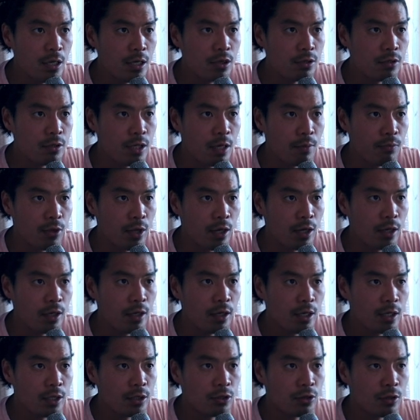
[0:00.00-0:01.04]
So same thing,
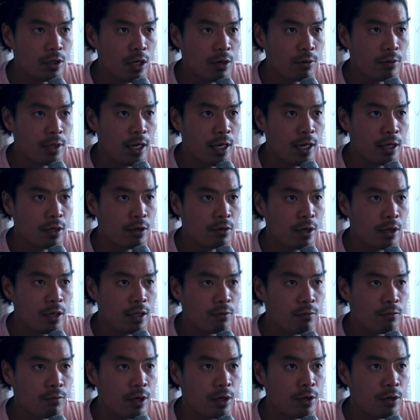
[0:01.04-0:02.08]
starting out with angle, and
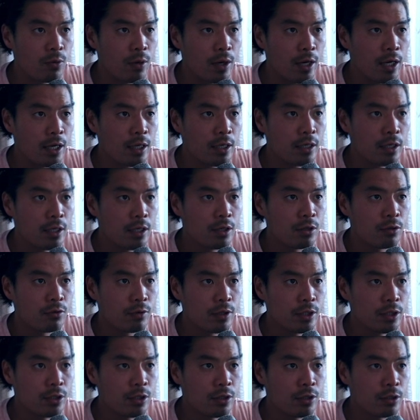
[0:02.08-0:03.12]
then right away,
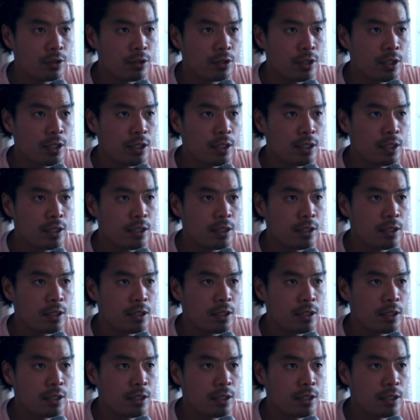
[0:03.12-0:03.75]
wrist turns it.